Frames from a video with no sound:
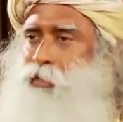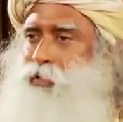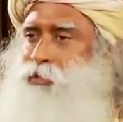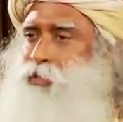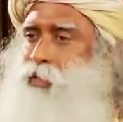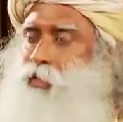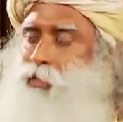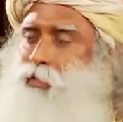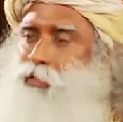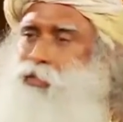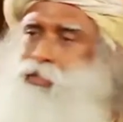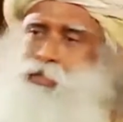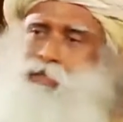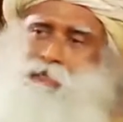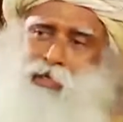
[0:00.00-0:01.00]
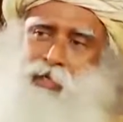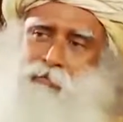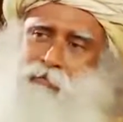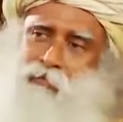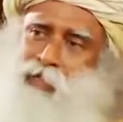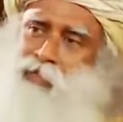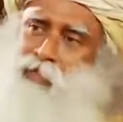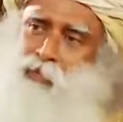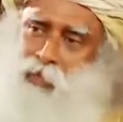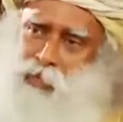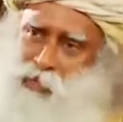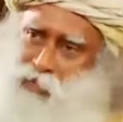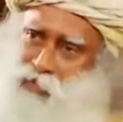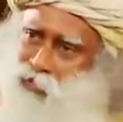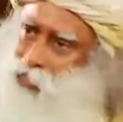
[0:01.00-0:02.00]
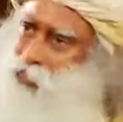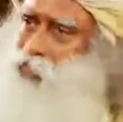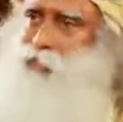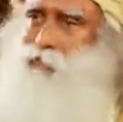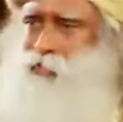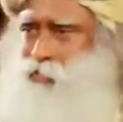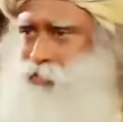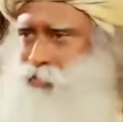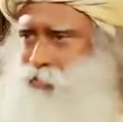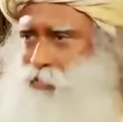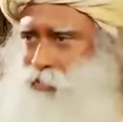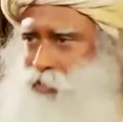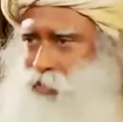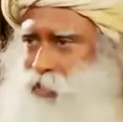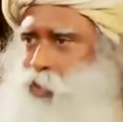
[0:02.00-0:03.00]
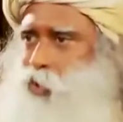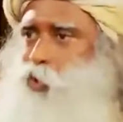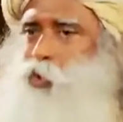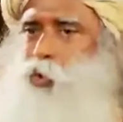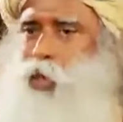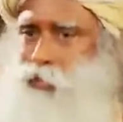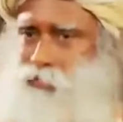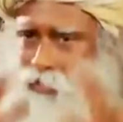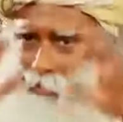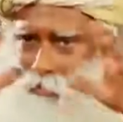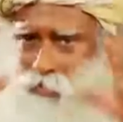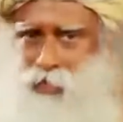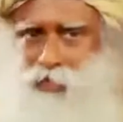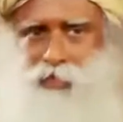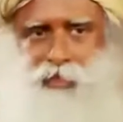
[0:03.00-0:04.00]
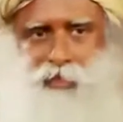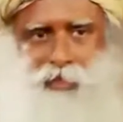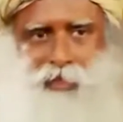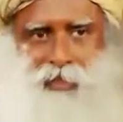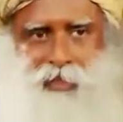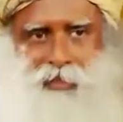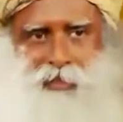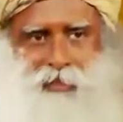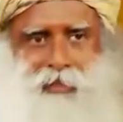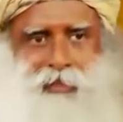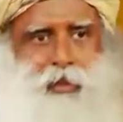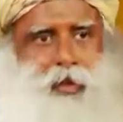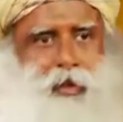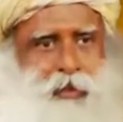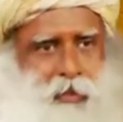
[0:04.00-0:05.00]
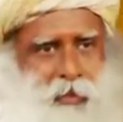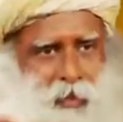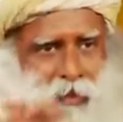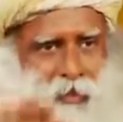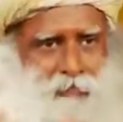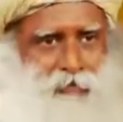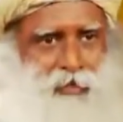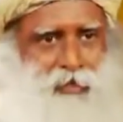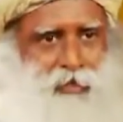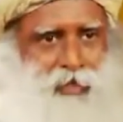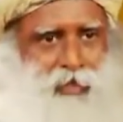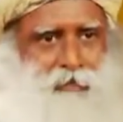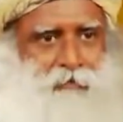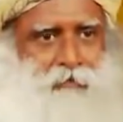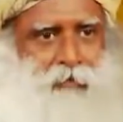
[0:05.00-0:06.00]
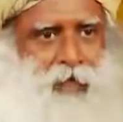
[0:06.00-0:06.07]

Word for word: These are extremely well thought out schemes whoever made these things, thought through everything,